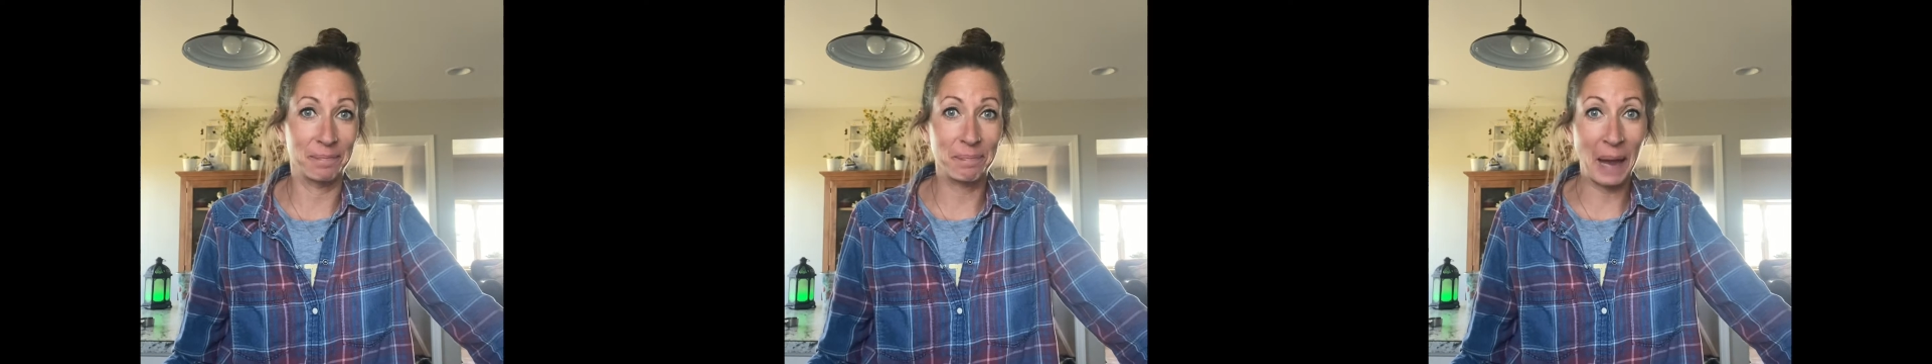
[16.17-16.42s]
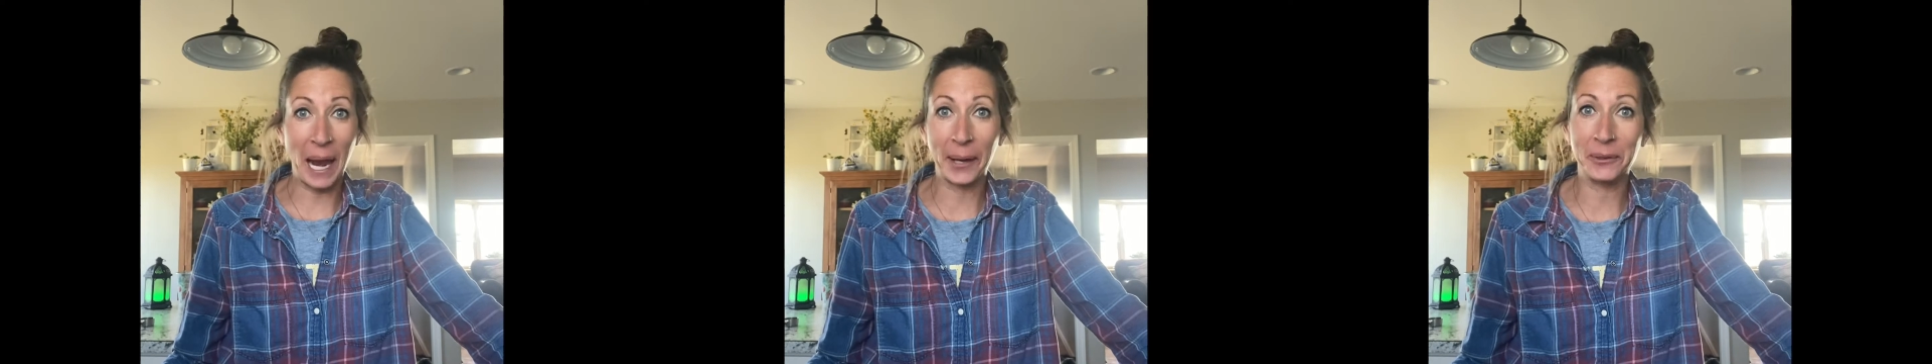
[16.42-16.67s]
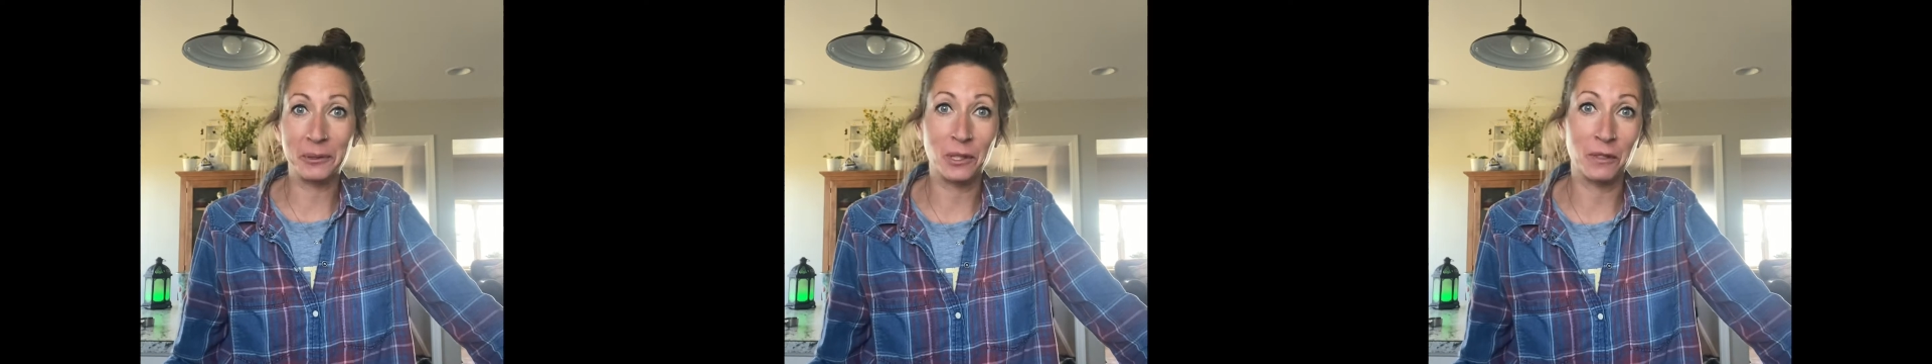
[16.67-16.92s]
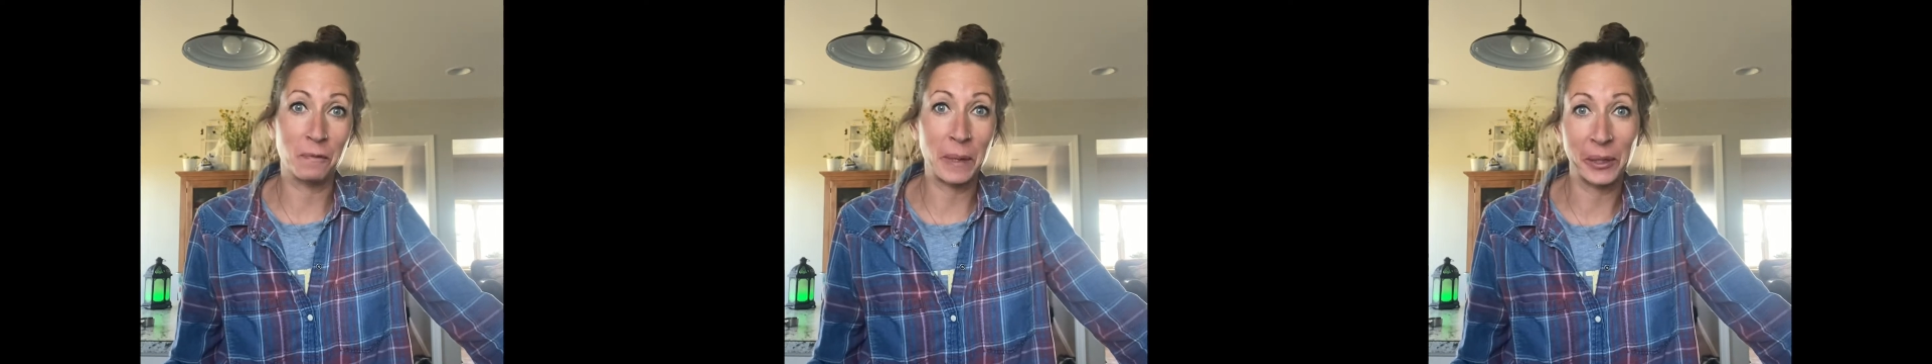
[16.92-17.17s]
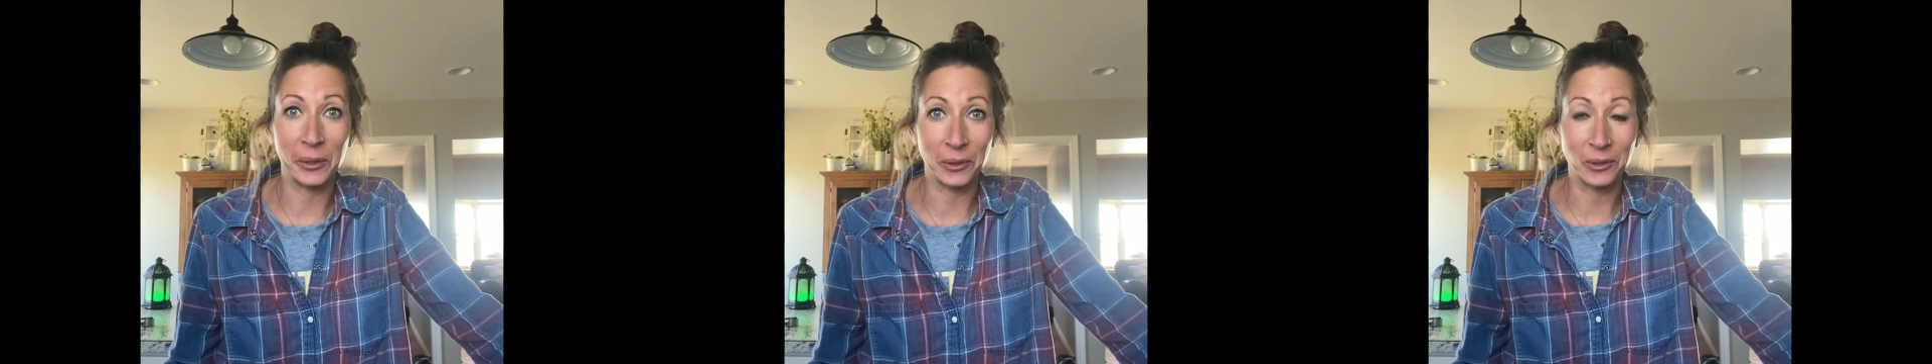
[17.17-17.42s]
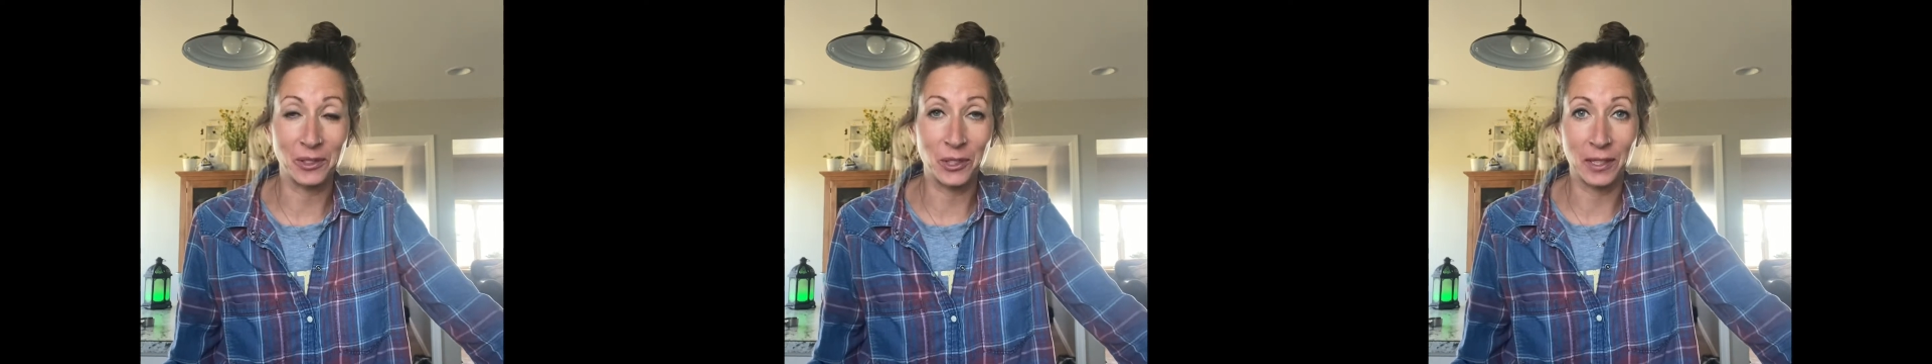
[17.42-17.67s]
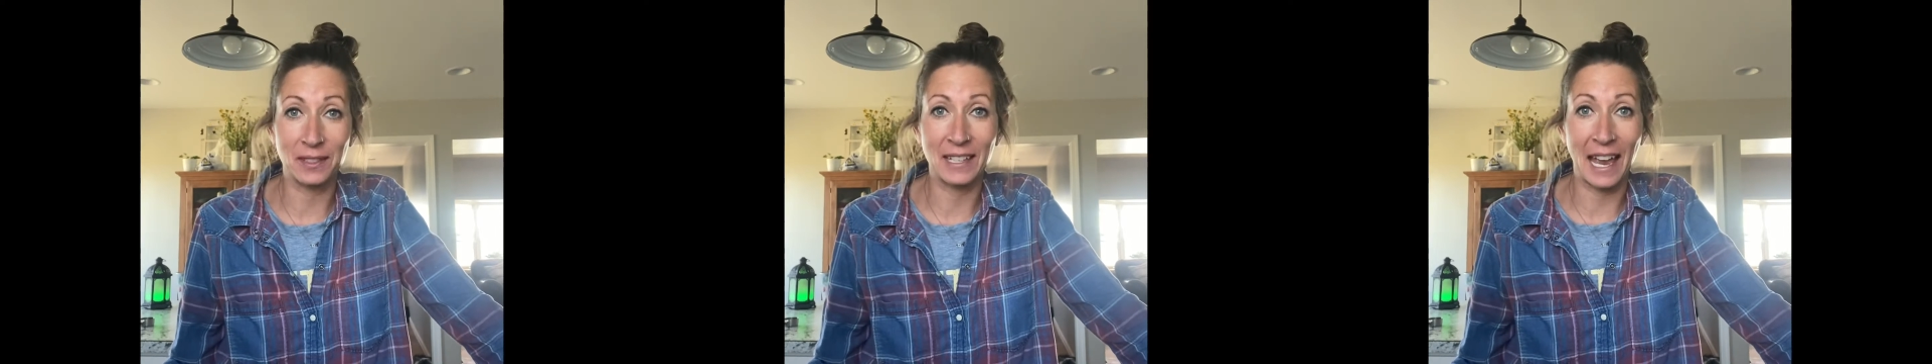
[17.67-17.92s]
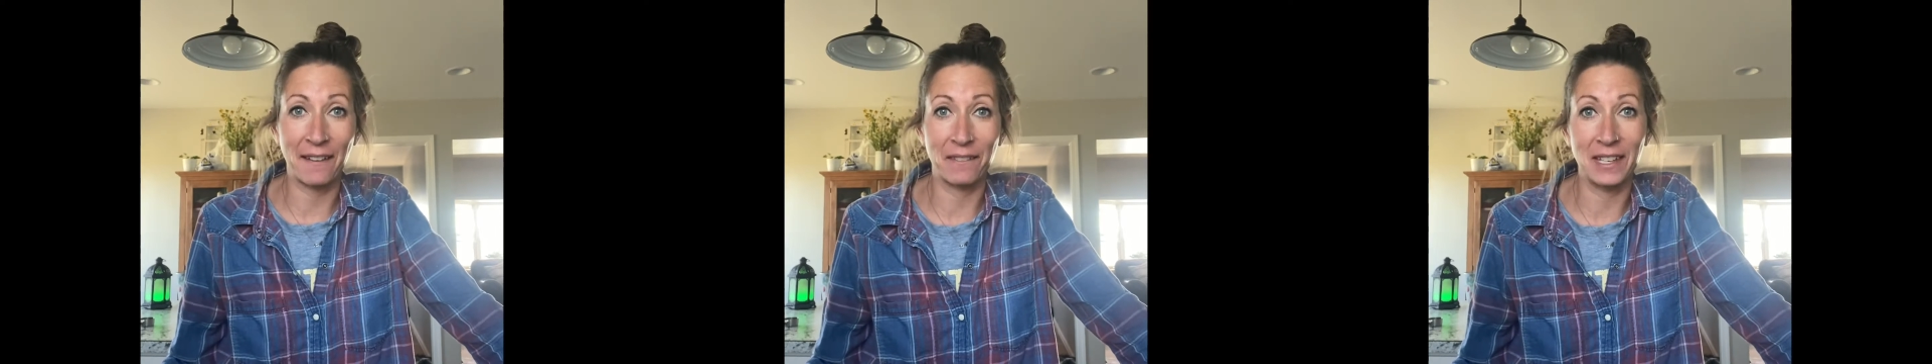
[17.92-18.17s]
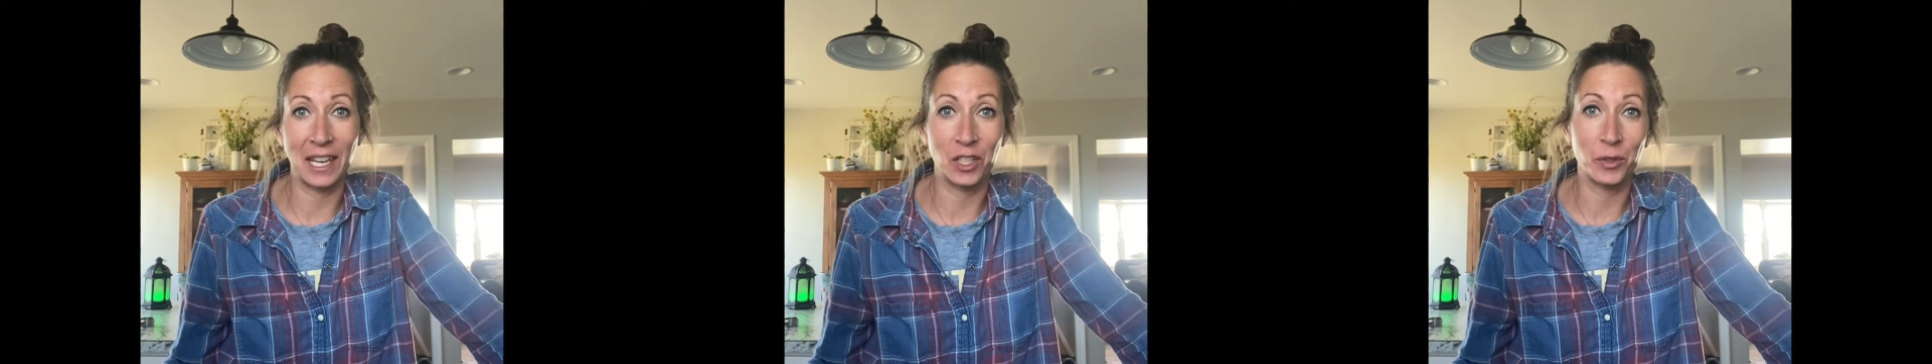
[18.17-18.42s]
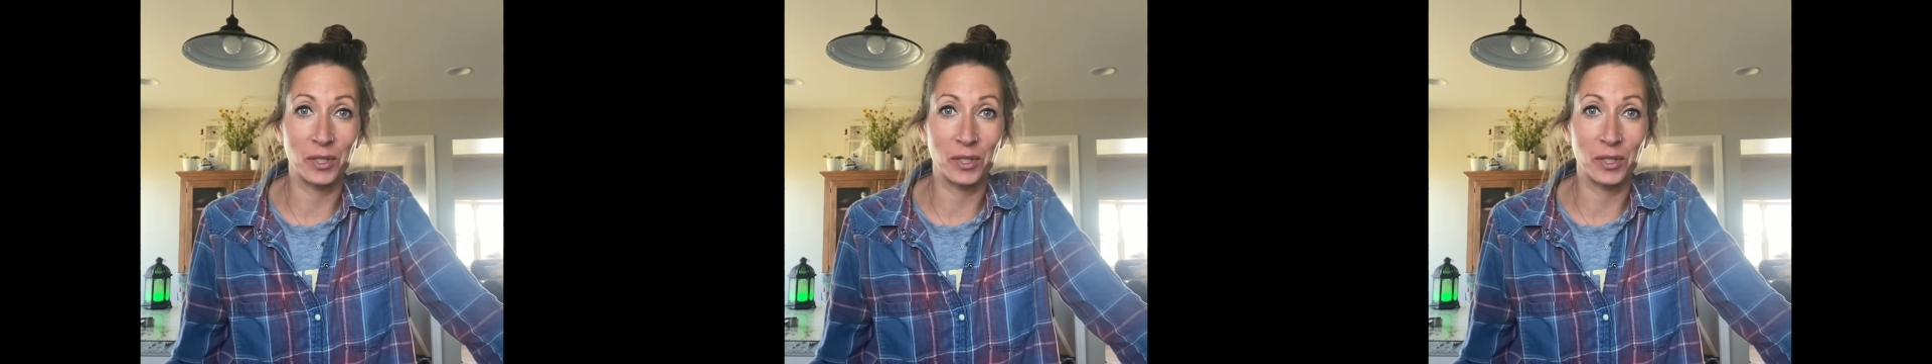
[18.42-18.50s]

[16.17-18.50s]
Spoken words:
pounds of pickles just to have the end